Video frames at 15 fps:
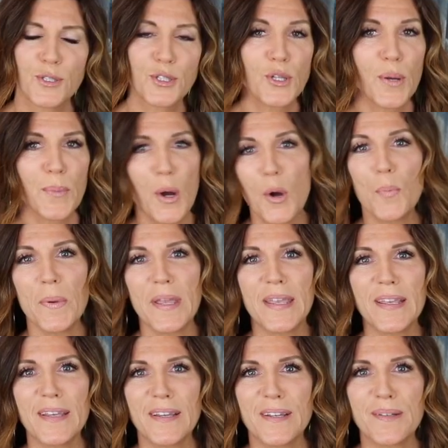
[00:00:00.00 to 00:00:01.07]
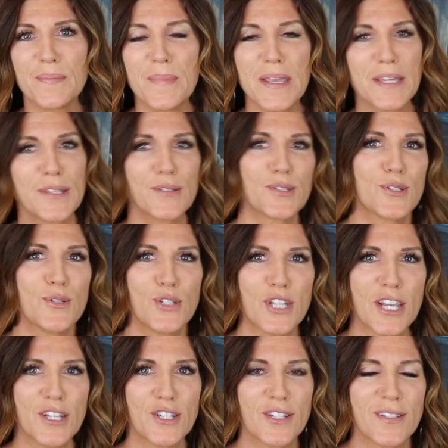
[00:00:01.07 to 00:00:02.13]
So I'm hoping making those 2
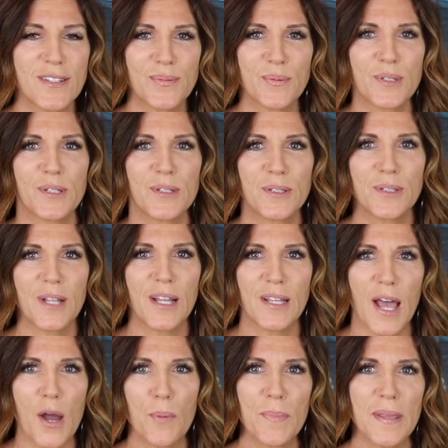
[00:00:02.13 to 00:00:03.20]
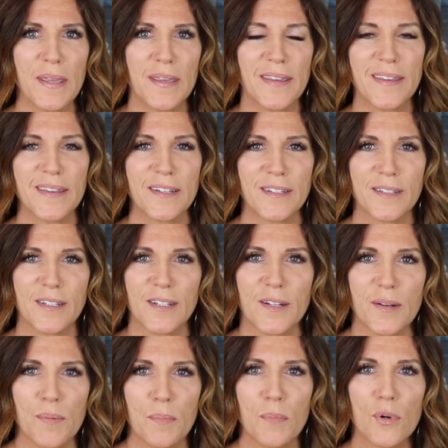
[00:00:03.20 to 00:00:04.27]
changes will allow me
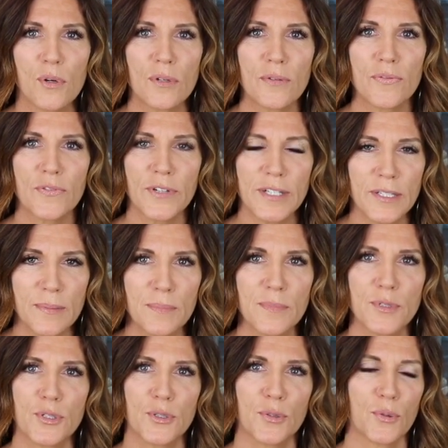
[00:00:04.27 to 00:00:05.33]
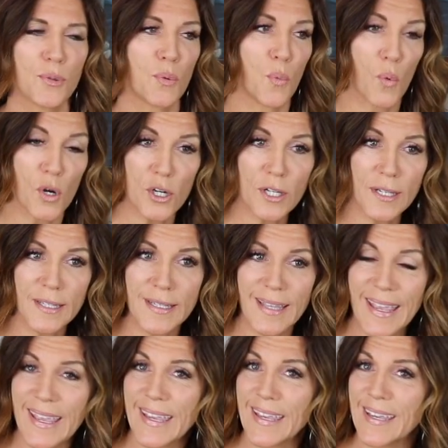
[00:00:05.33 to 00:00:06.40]
more freedom to work
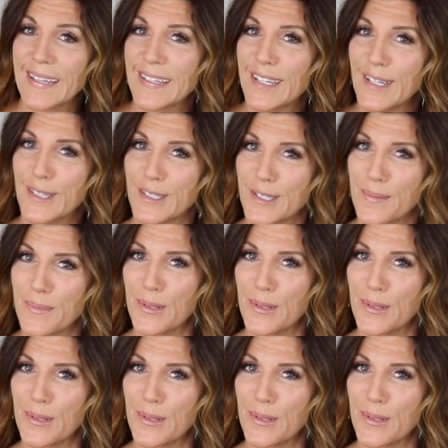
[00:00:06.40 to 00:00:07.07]
and get some